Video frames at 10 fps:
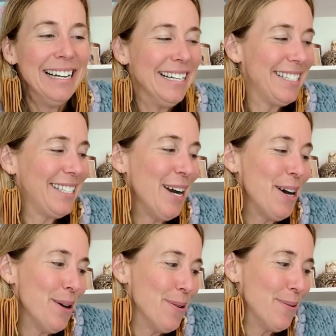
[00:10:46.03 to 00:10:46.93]

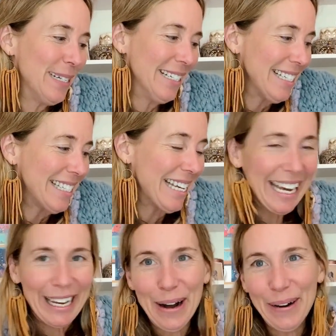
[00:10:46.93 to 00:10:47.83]
So we'll
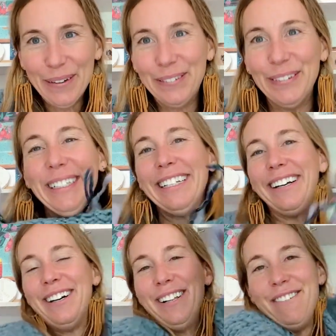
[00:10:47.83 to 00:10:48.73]
see. Hopefully
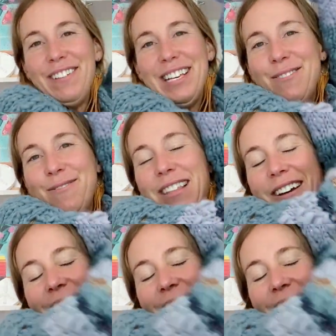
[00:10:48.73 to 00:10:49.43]
all of you love